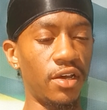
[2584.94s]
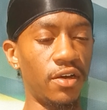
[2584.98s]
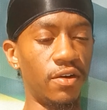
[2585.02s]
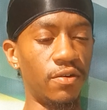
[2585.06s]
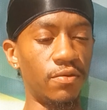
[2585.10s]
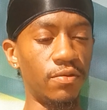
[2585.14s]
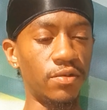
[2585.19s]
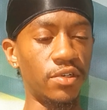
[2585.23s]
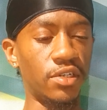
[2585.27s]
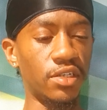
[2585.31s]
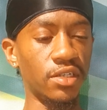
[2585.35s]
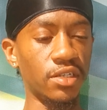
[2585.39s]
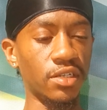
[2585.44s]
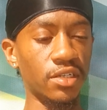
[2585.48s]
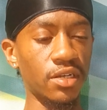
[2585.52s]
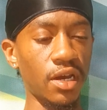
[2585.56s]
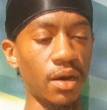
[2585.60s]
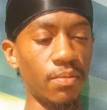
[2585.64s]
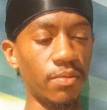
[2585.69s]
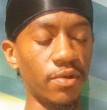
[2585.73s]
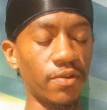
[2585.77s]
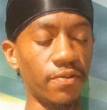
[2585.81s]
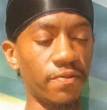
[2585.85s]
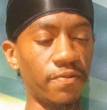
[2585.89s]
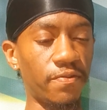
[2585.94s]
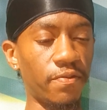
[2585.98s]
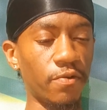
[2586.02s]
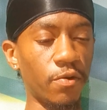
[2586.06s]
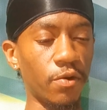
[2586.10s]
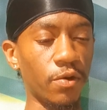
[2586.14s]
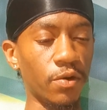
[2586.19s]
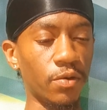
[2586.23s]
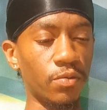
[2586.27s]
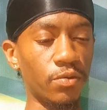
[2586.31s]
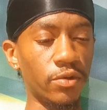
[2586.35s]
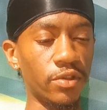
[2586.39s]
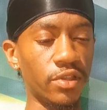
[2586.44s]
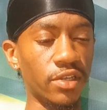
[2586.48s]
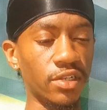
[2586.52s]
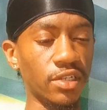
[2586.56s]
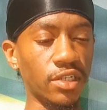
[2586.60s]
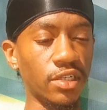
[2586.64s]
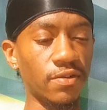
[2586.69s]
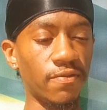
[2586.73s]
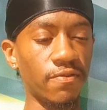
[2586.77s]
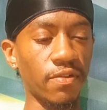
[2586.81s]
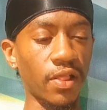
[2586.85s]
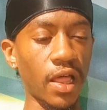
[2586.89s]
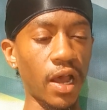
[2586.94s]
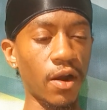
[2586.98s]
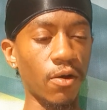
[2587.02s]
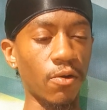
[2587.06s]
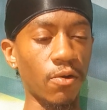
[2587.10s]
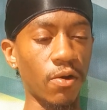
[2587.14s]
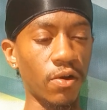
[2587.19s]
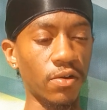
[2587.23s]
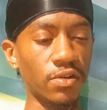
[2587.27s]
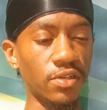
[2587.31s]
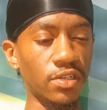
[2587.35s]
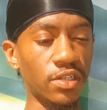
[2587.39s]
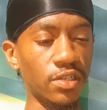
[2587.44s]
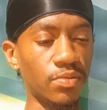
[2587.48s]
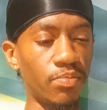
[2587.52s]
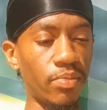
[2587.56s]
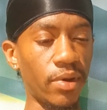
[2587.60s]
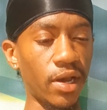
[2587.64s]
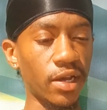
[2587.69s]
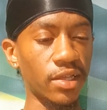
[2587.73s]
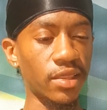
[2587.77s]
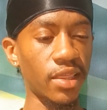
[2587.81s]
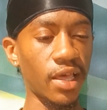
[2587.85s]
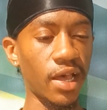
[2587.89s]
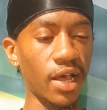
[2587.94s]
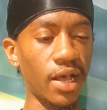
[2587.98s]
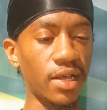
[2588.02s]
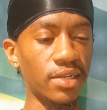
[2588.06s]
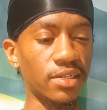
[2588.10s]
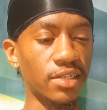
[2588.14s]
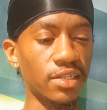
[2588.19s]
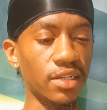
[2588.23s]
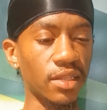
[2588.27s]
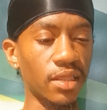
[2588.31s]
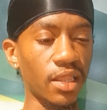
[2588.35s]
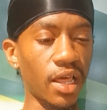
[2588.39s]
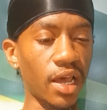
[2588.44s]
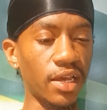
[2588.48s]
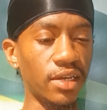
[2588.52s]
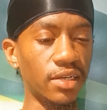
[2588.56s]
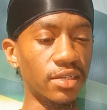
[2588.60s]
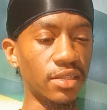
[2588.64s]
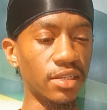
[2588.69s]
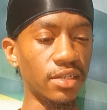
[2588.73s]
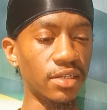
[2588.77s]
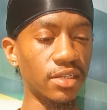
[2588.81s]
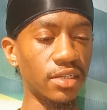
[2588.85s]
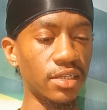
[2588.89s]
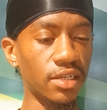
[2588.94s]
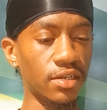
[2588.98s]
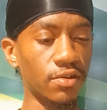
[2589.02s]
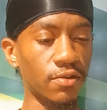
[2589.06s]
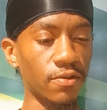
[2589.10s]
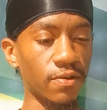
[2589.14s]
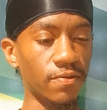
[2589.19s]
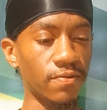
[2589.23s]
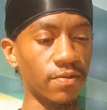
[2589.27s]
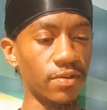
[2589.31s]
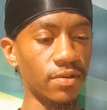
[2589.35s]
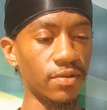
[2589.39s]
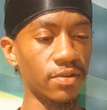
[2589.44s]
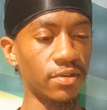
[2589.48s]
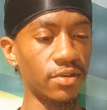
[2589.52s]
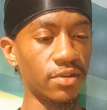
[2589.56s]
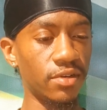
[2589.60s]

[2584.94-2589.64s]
which is coming forward with this flower on its back that has the light in the center of it.